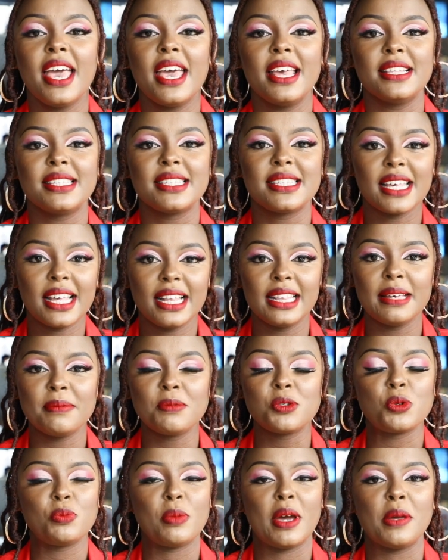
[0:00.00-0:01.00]
and sell
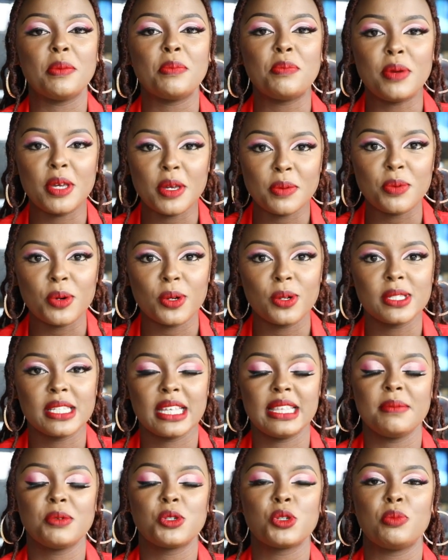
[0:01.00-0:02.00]
them to my people, sell them